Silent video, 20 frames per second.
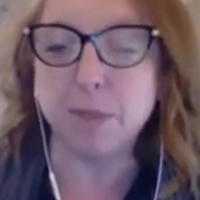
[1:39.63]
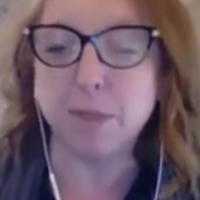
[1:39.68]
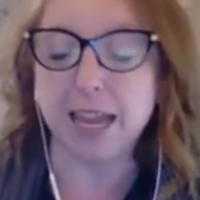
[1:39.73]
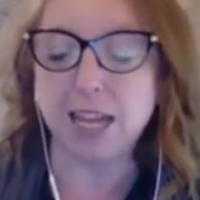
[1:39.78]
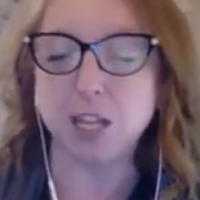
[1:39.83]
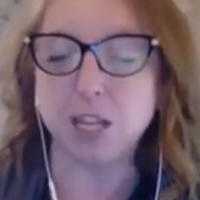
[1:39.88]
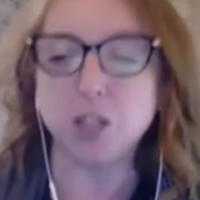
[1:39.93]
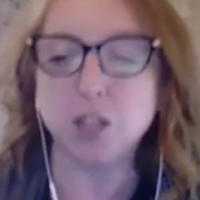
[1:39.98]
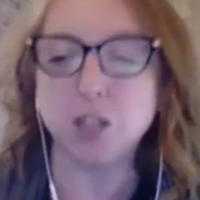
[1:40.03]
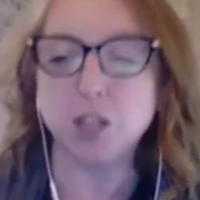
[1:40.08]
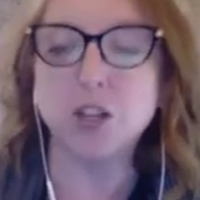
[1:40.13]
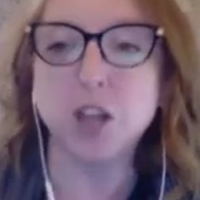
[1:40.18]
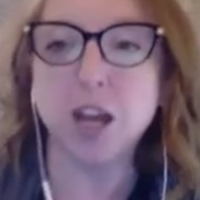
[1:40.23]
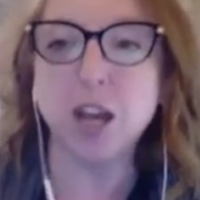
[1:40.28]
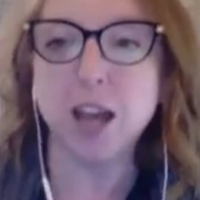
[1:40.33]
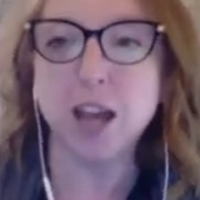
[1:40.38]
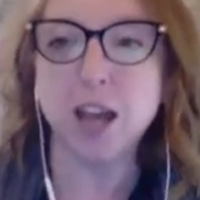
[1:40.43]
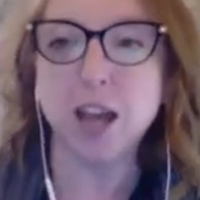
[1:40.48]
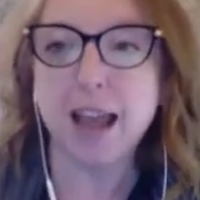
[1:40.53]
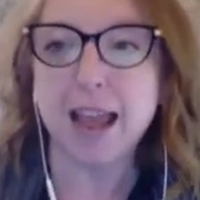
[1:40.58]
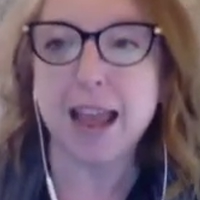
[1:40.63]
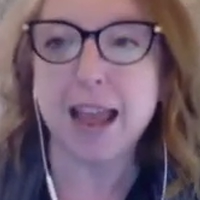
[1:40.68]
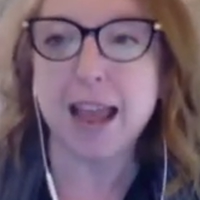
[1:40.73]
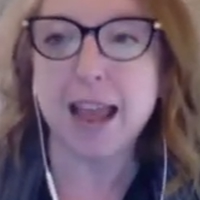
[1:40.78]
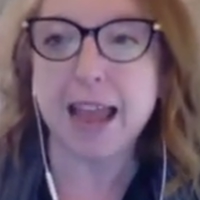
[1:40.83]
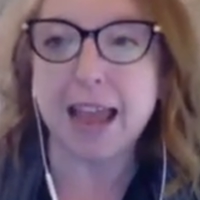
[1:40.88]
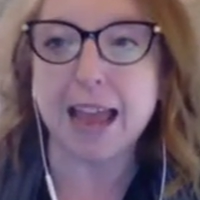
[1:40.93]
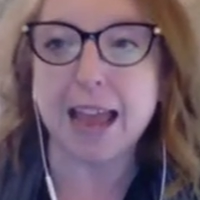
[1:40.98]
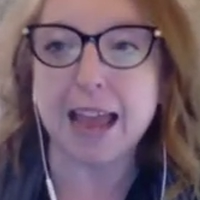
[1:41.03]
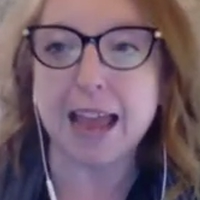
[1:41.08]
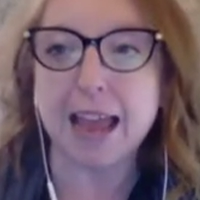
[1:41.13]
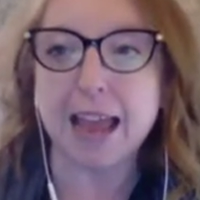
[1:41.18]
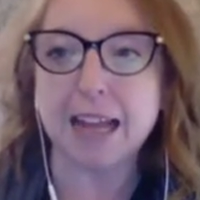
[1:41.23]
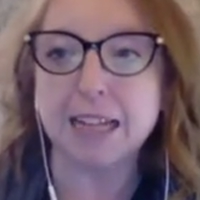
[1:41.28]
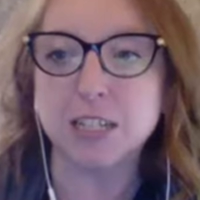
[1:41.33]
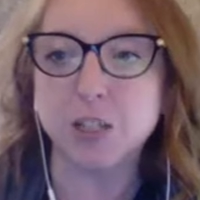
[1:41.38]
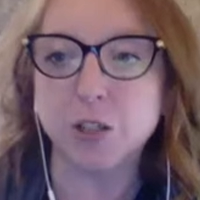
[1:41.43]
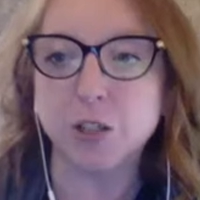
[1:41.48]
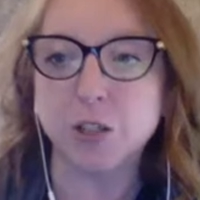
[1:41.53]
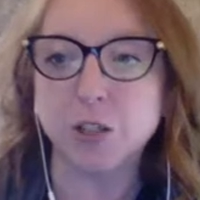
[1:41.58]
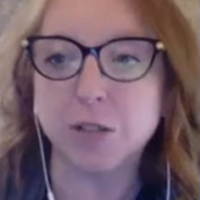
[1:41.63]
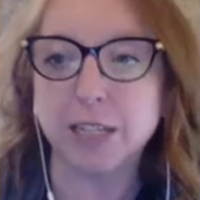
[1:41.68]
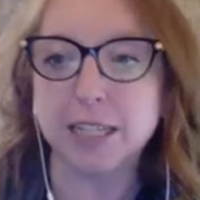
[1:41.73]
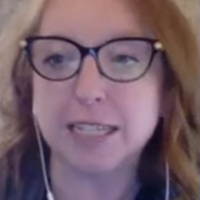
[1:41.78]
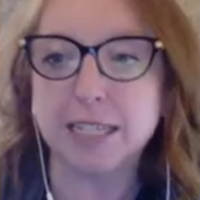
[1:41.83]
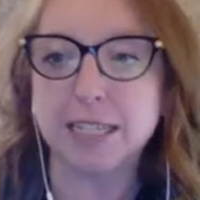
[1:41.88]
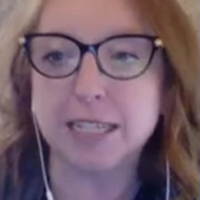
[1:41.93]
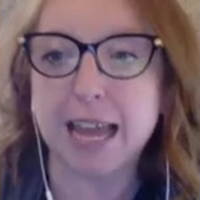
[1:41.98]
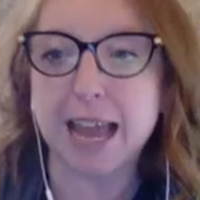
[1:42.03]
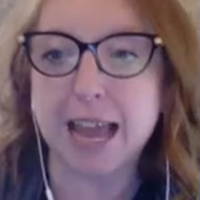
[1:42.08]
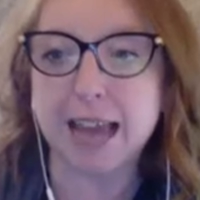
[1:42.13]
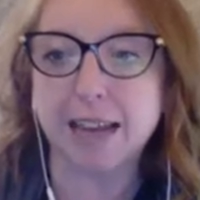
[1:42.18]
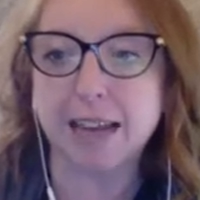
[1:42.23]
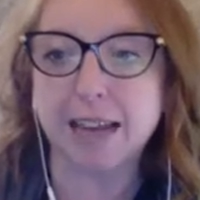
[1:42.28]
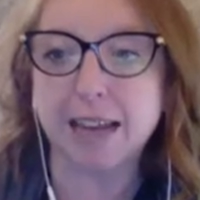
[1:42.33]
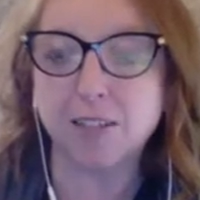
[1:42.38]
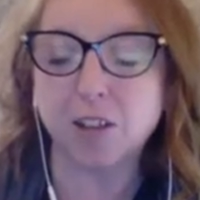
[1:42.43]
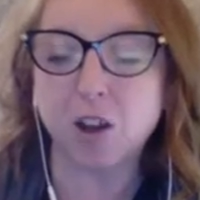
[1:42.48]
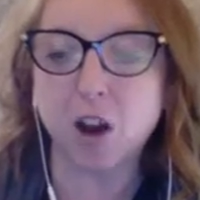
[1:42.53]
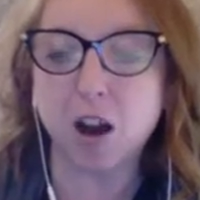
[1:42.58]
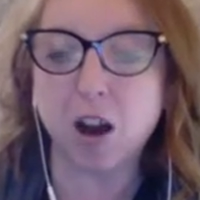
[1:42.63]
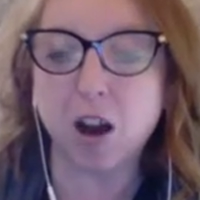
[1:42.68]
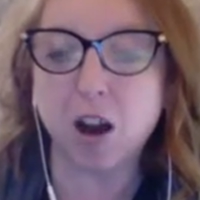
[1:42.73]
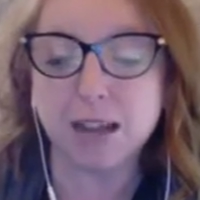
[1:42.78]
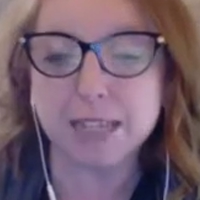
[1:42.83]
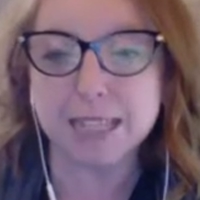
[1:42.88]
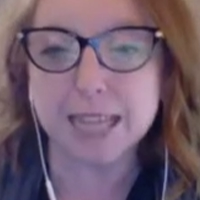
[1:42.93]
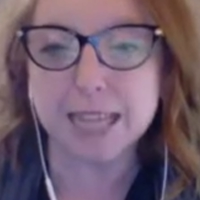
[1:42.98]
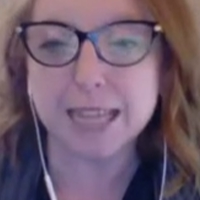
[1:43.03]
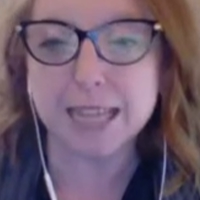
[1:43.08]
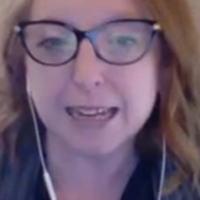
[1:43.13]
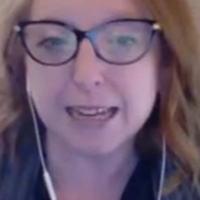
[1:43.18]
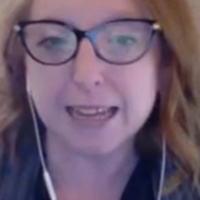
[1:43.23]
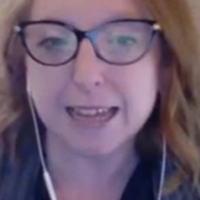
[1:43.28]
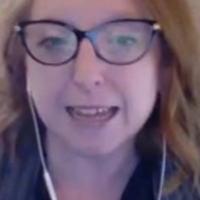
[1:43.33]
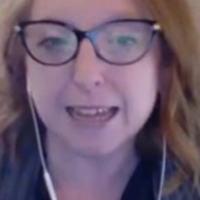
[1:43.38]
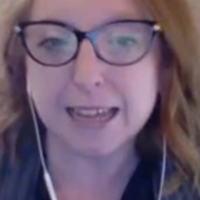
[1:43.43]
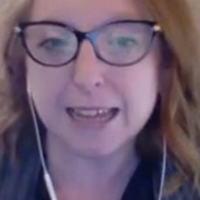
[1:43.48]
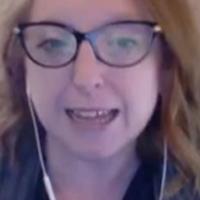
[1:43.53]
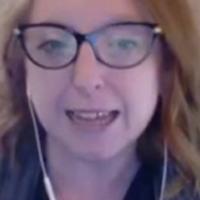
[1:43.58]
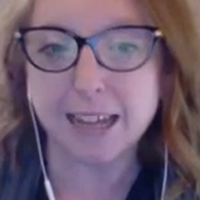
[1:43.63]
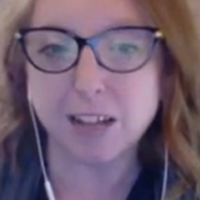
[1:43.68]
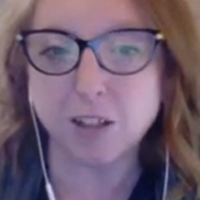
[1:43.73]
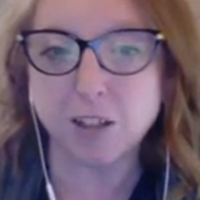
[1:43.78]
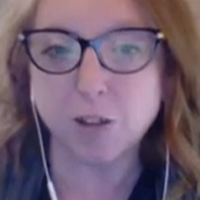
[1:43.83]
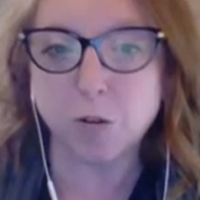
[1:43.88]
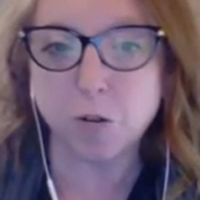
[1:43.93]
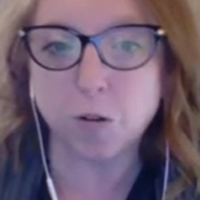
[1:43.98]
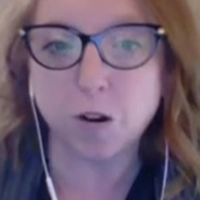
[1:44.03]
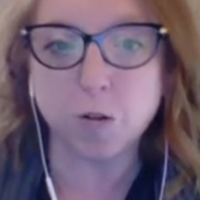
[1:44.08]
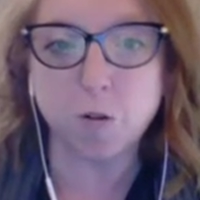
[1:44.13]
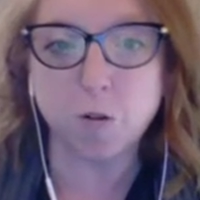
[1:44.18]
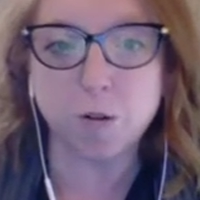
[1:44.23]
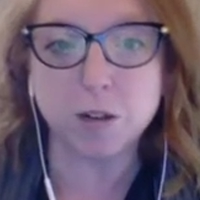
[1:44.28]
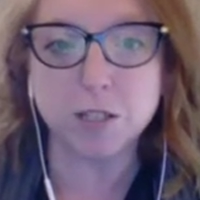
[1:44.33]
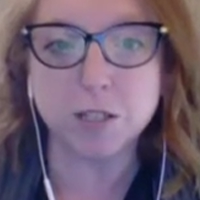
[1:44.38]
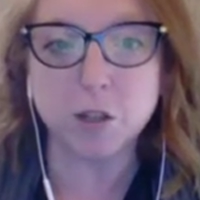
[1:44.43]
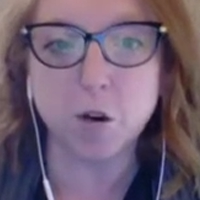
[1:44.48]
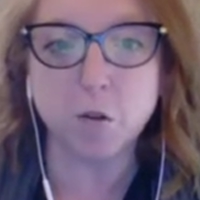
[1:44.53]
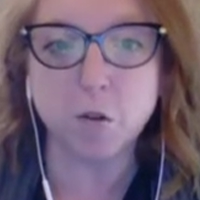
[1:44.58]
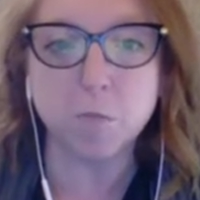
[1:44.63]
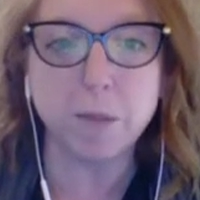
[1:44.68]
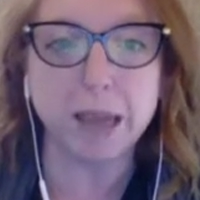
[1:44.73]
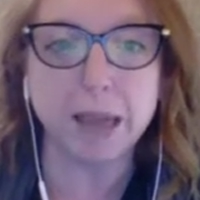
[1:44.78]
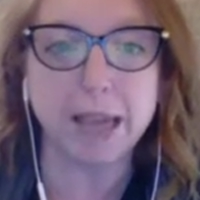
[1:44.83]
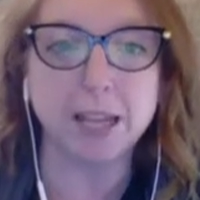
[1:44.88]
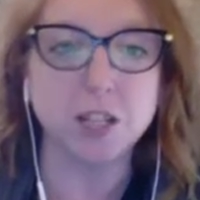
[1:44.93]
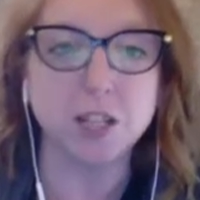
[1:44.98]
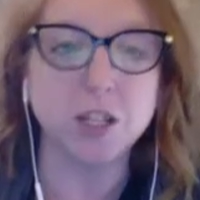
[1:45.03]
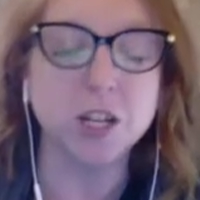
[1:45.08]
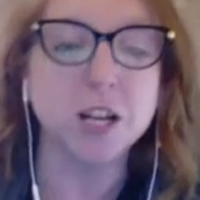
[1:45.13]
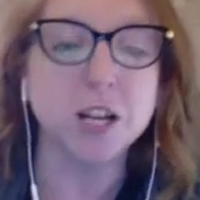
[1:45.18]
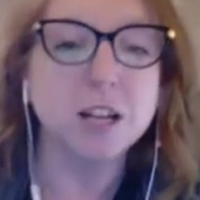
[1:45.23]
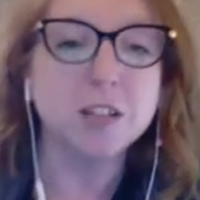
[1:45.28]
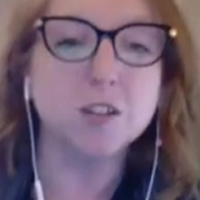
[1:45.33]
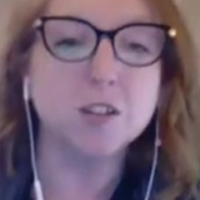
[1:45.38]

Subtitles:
page, and you need to edit the content in your course homepage.